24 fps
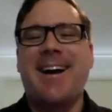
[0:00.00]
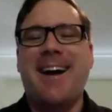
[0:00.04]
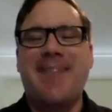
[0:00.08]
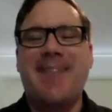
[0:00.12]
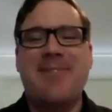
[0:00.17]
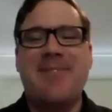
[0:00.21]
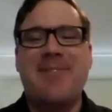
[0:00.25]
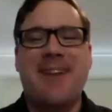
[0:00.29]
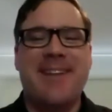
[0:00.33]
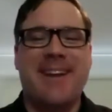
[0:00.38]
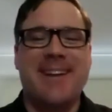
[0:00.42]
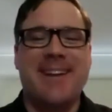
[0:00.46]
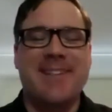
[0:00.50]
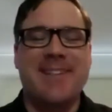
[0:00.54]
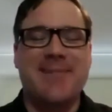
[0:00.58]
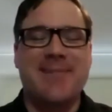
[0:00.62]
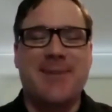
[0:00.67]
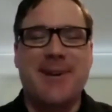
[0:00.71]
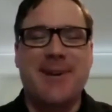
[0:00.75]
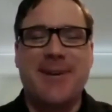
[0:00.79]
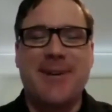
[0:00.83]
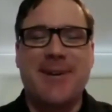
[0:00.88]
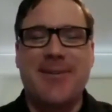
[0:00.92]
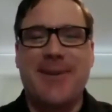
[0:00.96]
found that as
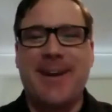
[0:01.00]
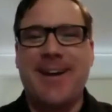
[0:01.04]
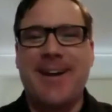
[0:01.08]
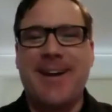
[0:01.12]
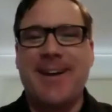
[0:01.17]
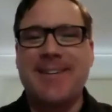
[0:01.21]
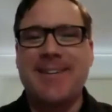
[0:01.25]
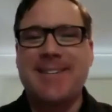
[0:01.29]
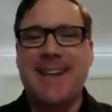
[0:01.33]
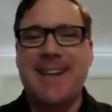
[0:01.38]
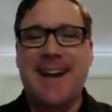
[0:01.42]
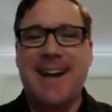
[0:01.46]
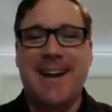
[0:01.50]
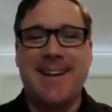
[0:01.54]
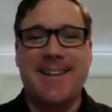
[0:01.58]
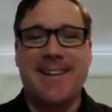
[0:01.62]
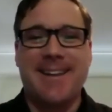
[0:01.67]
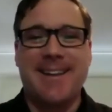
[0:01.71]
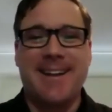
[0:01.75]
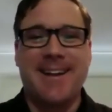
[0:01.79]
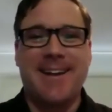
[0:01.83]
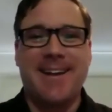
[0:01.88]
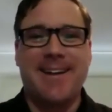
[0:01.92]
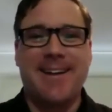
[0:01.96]
well when I was out in
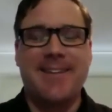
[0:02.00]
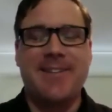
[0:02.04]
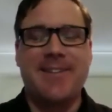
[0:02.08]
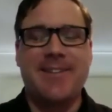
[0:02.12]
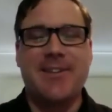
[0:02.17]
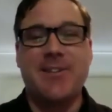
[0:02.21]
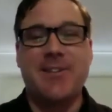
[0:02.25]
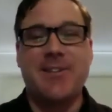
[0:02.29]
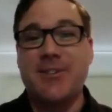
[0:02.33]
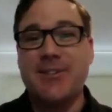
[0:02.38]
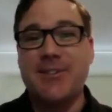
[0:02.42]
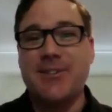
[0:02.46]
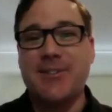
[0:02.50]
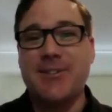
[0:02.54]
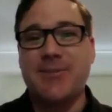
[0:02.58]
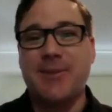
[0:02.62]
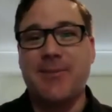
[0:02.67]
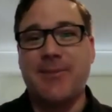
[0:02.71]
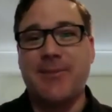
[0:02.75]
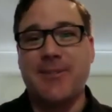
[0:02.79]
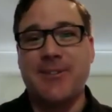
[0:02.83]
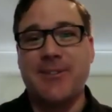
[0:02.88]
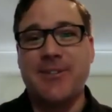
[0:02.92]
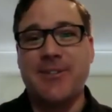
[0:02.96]
the dunes
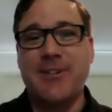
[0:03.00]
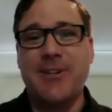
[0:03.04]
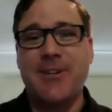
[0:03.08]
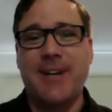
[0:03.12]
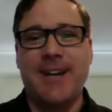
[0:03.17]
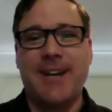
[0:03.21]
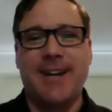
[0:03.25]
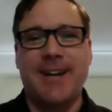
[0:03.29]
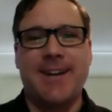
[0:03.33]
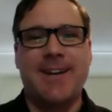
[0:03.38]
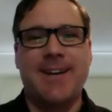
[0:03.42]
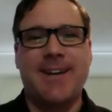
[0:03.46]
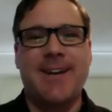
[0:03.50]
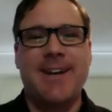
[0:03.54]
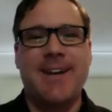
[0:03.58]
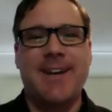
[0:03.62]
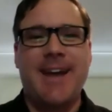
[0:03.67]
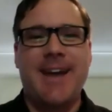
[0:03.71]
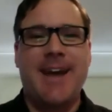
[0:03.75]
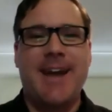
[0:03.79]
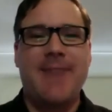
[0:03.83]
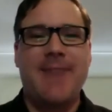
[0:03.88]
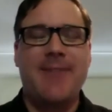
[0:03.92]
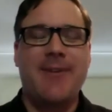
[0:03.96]
when we were shooting.
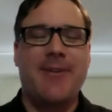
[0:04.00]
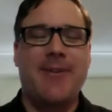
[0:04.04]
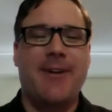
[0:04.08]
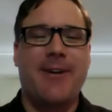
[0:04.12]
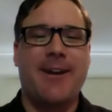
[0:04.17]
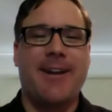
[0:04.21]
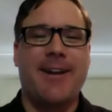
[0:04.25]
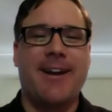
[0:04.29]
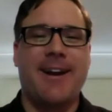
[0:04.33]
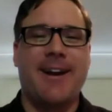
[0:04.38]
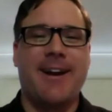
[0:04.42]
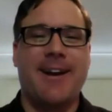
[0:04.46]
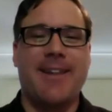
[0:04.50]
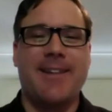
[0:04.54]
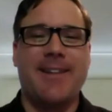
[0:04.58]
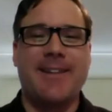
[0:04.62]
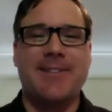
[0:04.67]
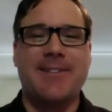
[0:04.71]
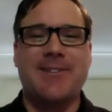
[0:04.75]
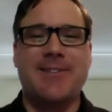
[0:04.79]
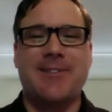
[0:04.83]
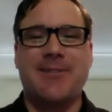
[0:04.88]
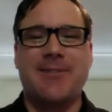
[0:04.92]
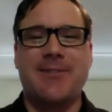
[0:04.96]
Everyone that
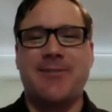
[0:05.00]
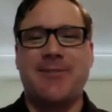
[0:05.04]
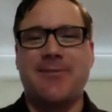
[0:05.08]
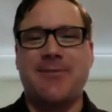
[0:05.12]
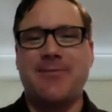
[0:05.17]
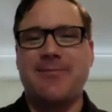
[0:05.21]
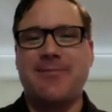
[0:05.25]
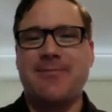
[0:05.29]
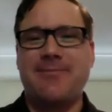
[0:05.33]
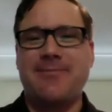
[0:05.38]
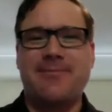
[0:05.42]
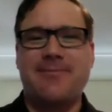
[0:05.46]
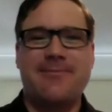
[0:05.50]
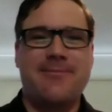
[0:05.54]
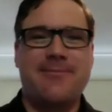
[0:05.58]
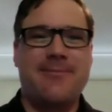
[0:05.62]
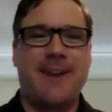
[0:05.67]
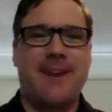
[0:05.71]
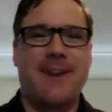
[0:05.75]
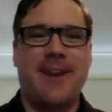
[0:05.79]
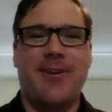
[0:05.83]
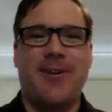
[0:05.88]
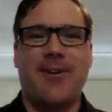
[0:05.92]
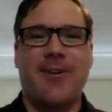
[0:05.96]
sort of
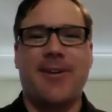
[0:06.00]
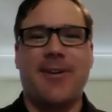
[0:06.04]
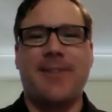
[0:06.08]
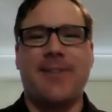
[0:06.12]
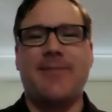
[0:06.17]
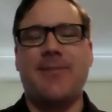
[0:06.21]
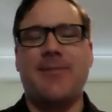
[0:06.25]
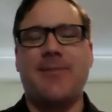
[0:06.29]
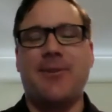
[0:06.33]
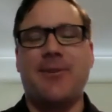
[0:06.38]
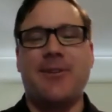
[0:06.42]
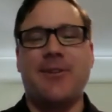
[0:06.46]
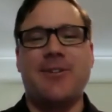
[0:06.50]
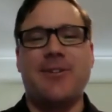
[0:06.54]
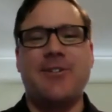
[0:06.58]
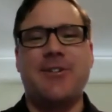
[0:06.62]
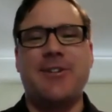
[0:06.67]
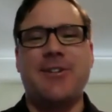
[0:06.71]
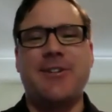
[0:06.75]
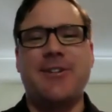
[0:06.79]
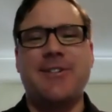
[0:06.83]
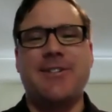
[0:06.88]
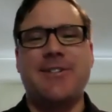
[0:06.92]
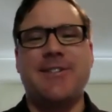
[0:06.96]
went along, all the
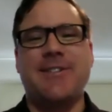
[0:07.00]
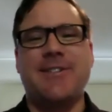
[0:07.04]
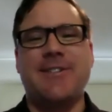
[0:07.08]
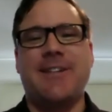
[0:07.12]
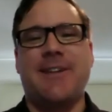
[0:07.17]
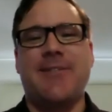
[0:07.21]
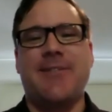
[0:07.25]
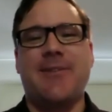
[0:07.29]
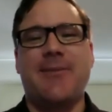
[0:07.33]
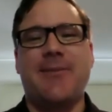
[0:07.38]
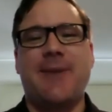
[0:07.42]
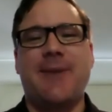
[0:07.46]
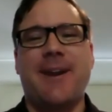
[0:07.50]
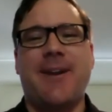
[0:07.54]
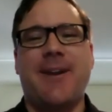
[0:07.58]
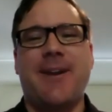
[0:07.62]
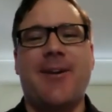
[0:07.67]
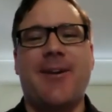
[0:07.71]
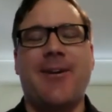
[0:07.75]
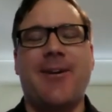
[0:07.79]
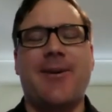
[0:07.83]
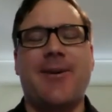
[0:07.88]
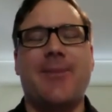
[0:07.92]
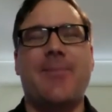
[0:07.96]
students and stuff that went
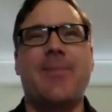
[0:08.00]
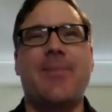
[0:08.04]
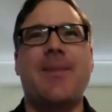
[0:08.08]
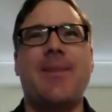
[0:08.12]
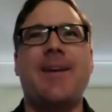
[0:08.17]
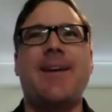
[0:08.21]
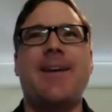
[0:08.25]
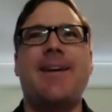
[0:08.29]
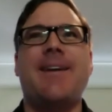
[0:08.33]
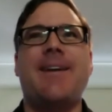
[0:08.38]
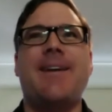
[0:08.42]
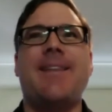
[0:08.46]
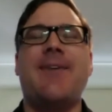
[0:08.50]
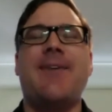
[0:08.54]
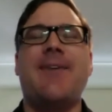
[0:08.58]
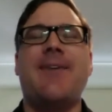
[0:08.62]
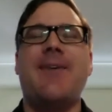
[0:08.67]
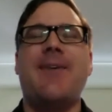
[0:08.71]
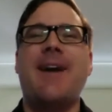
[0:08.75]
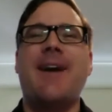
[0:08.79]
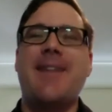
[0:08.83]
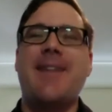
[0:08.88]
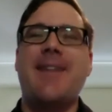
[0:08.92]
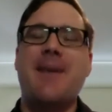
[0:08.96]
along, they all
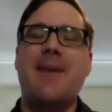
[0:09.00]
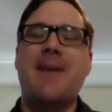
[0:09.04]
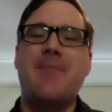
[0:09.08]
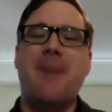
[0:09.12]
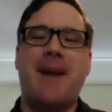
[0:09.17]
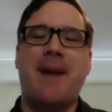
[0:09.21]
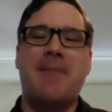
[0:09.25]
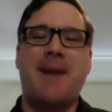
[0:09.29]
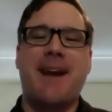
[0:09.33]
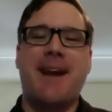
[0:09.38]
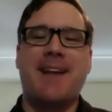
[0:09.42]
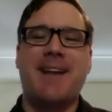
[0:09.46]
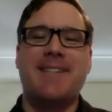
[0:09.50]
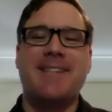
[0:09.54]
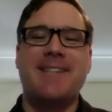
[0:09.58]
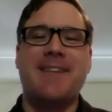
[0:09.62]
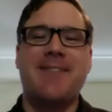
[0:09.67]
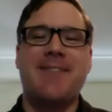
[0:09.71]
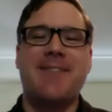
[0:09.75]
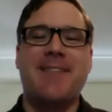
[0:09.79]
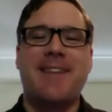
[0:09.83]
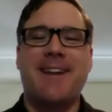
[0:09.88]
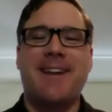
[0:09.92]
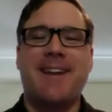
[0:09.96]
had their backpacks and
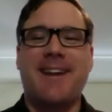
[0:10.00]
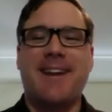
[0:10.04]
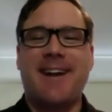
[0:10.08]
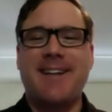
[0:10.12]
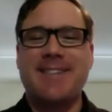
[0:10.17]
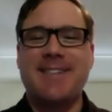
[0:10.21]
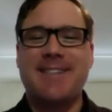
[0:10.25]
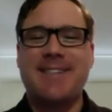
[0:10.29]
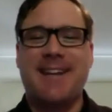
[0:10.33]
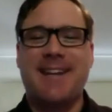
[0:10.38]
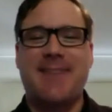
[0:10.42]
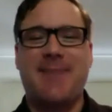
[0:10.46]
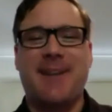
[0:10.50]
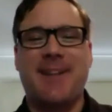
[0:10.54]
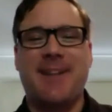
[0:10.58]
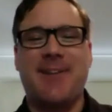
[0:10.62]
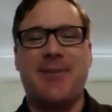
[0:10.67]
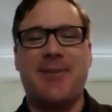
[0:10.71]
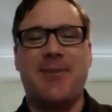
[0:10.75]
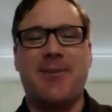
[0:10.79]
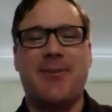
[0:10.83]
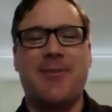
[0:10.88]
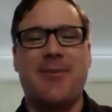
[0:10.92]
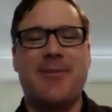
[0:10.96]
everything, and I just had my
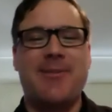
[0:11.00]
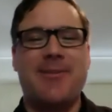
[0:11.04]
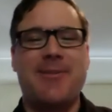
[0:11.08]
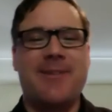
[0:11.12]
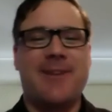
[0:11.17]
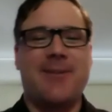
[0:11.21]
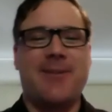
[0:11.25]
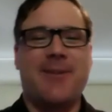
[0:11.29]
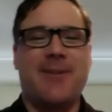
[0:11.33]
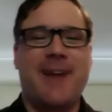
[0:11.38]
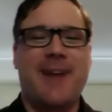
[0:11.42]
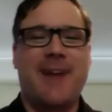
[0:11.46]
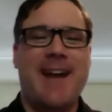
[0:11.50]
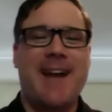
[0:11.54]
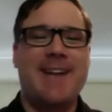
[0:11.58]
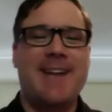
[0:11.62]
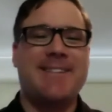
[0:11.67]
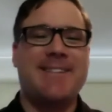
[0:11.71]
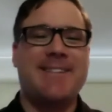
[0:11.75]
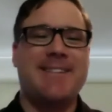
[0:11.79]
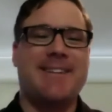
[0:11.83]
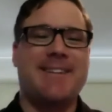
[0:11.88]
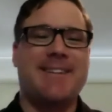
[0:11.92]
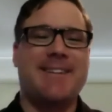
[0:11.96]
little
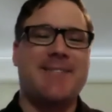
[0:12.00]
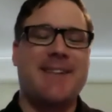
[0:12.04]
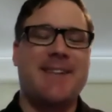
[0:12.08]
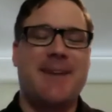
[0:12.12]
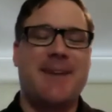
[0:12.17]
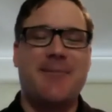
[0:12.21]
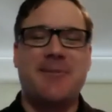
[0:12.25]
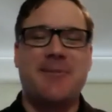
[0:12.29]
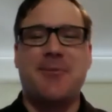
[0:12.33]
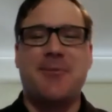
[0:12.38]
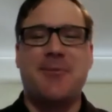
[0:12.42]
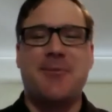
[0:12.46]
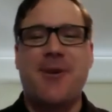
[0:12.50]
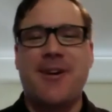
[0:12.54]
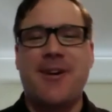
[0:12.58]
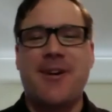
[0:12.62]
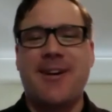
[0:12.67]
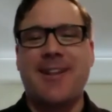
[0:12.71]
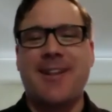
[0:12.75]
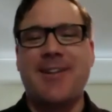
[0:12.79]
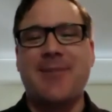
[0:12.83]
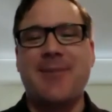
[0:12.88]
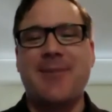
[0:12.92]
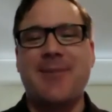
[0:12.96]
case, and I was able to walk a
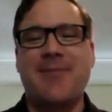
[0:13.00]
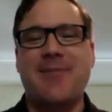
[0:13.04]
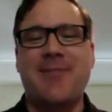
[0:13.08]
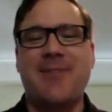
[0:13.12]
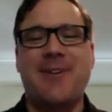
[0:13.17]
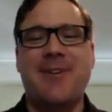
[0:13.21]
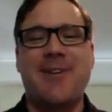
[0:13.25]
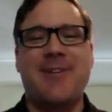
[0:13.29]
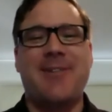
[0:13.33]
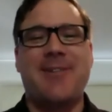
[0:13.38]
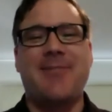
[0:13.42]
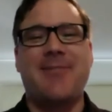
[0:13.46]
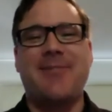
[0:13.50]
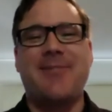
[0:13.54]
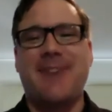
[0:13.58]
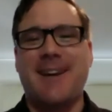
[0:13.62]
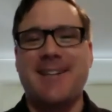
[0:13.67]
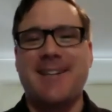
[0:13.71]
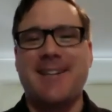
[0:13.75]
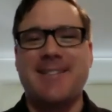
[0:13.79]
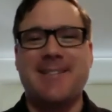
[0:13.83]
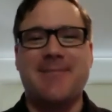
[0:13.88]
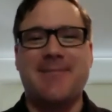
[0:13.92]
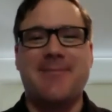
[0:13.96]
little bit further and
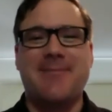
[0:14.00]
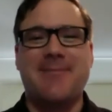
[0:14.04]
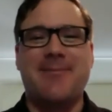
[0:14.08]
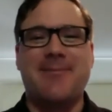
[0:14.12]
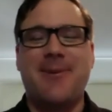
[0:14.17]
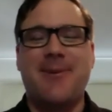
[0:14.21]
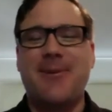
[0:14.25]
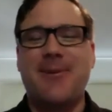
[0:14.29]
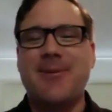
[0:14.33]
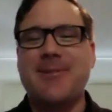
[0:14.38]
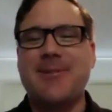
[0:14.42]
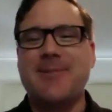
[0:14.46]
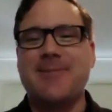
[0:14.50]
find some awesome